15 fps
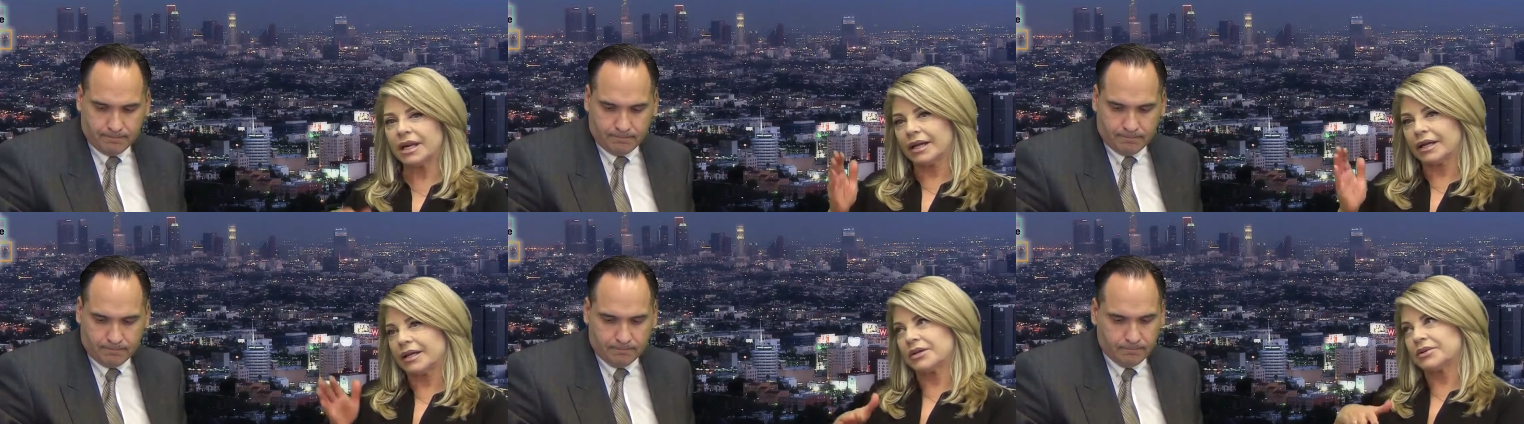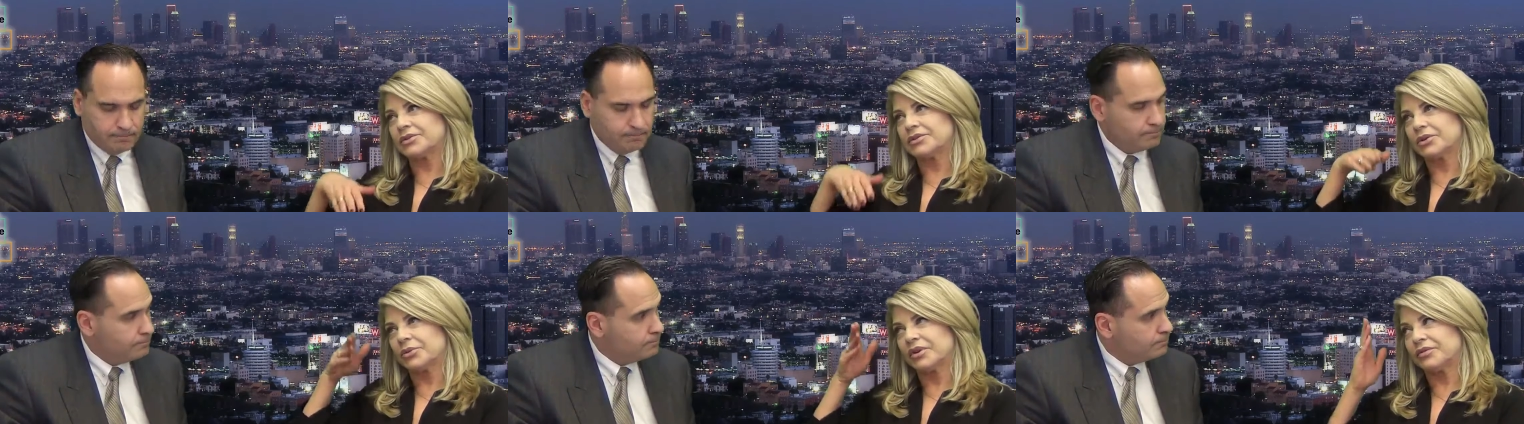Speaker 1: like,
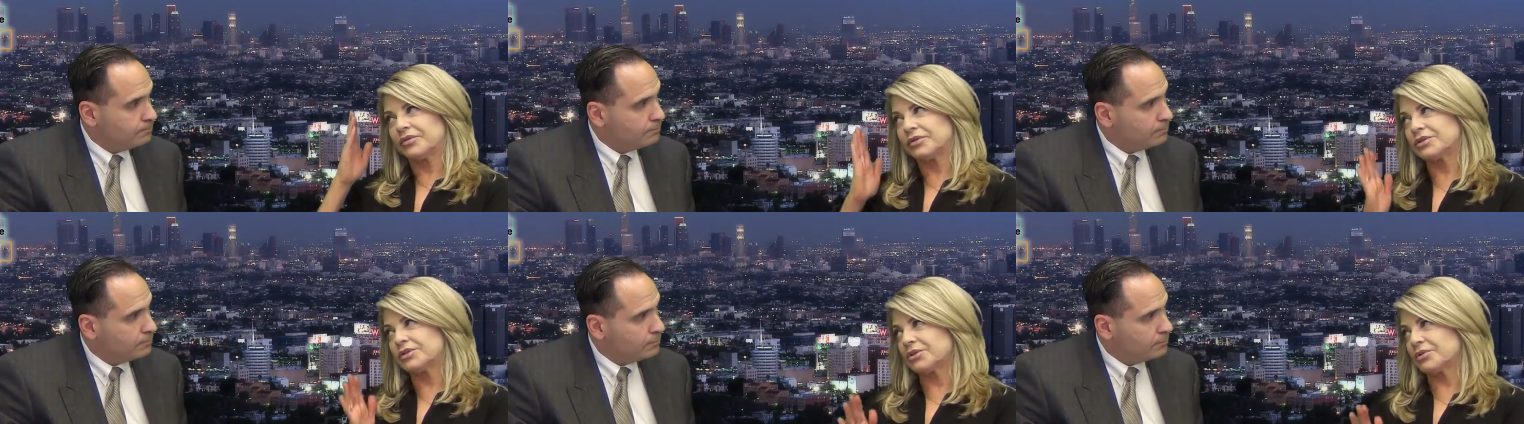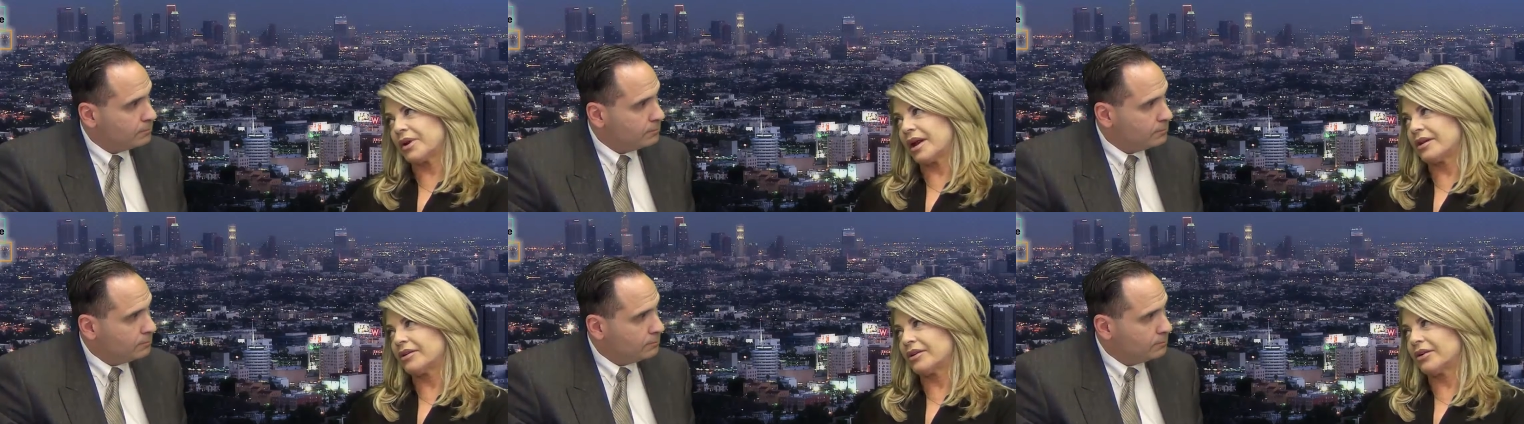here's the
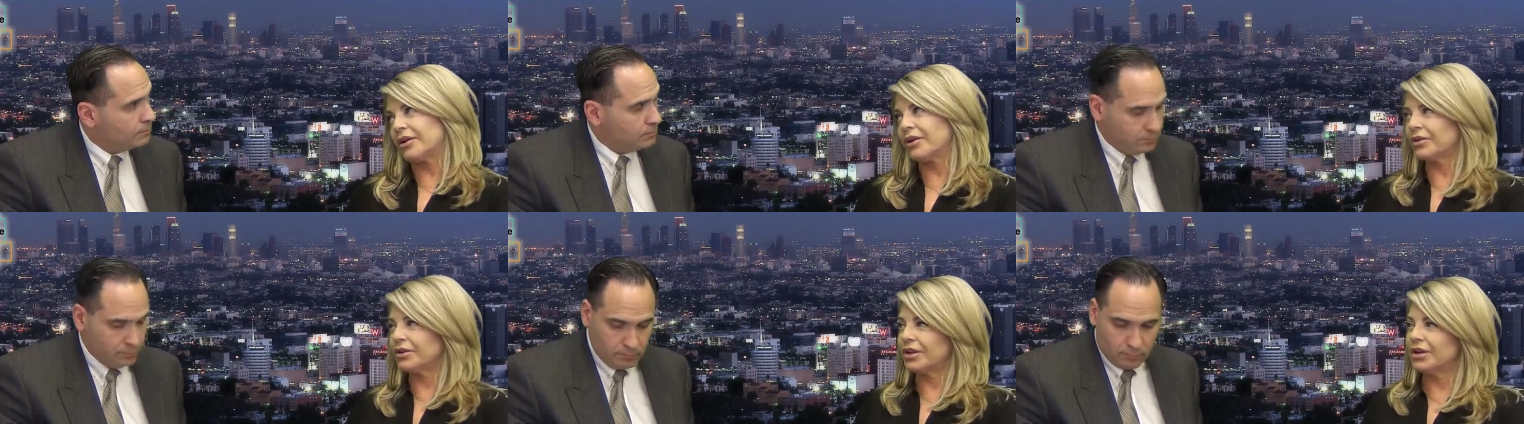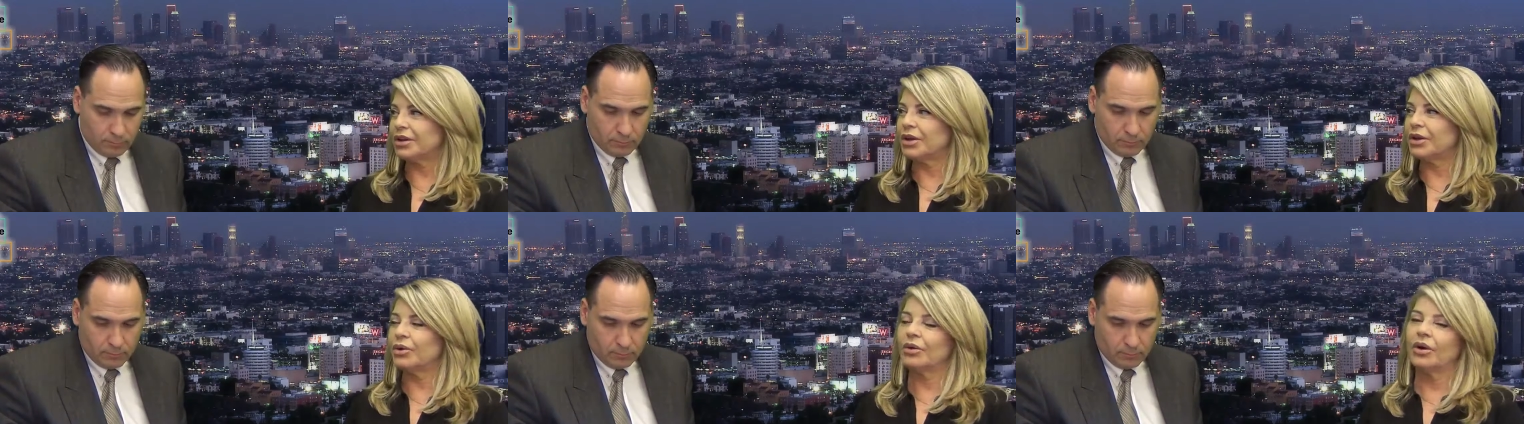refrigerator, you
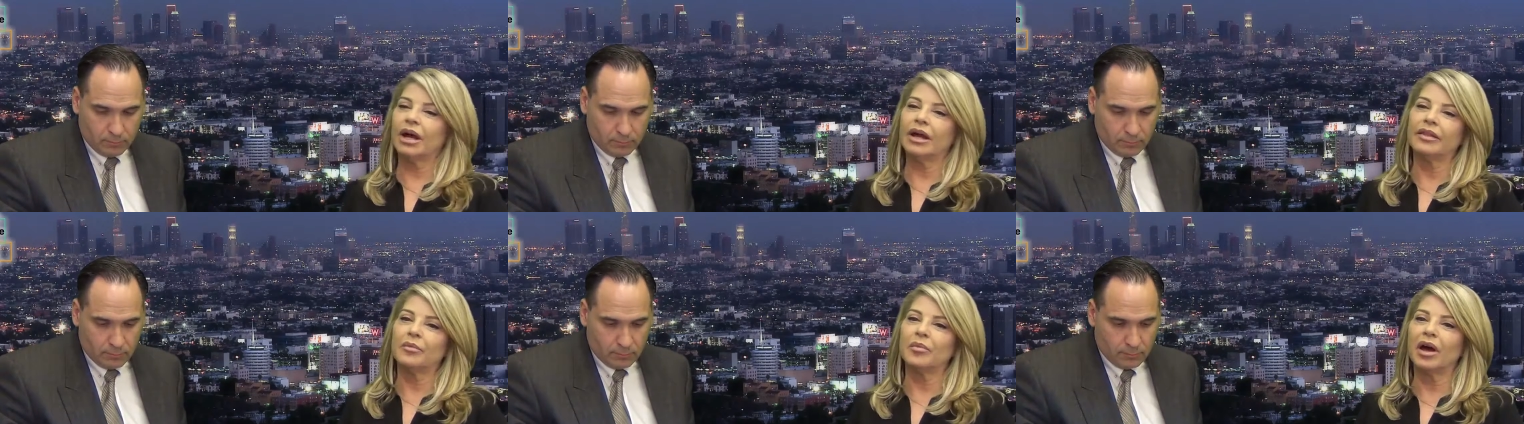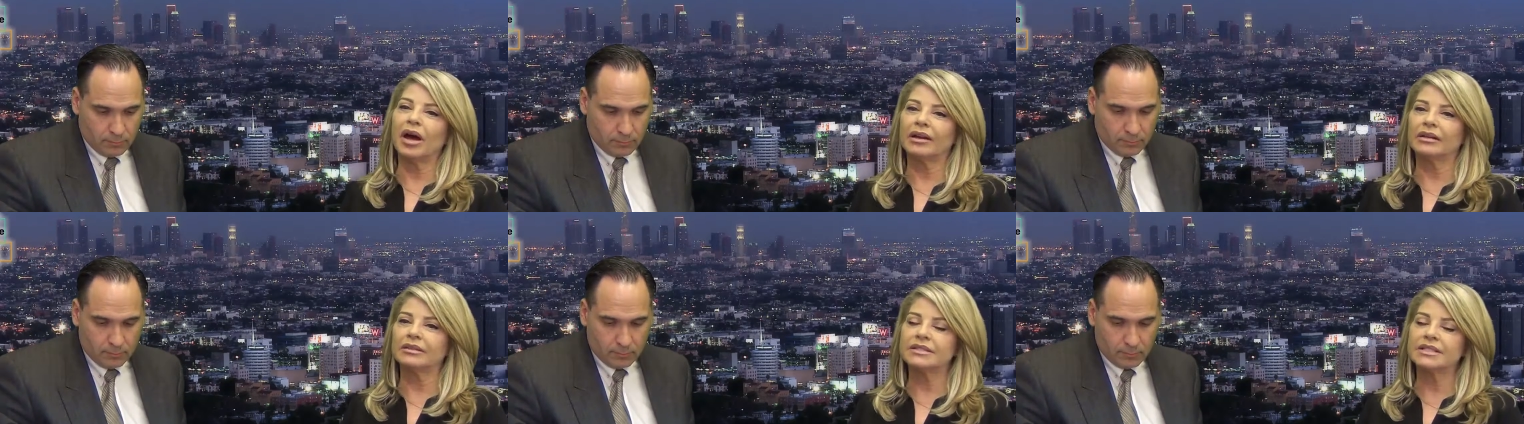know, the
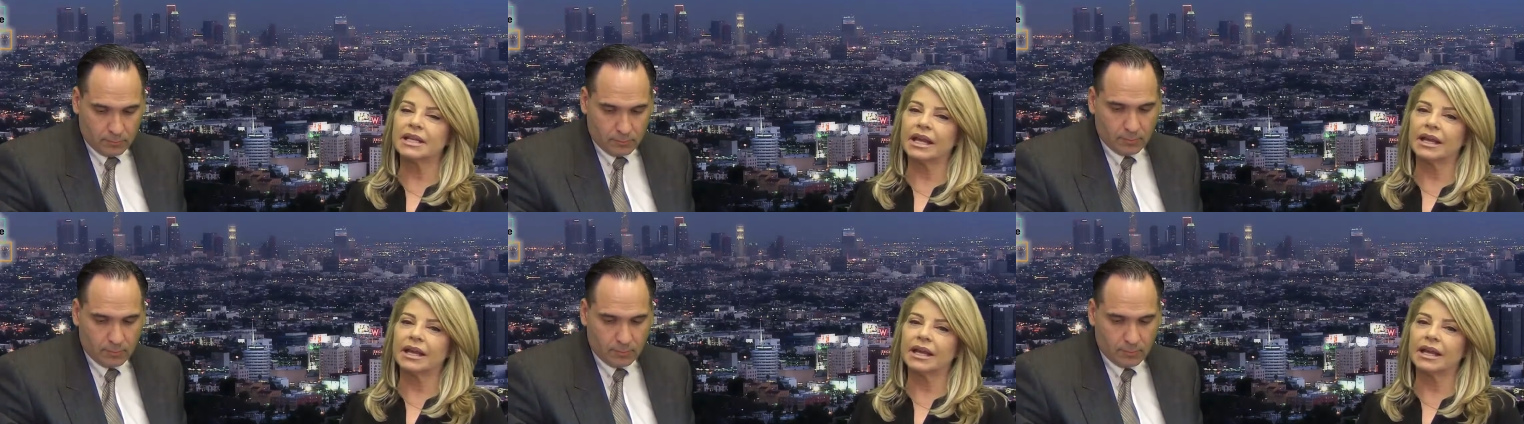models.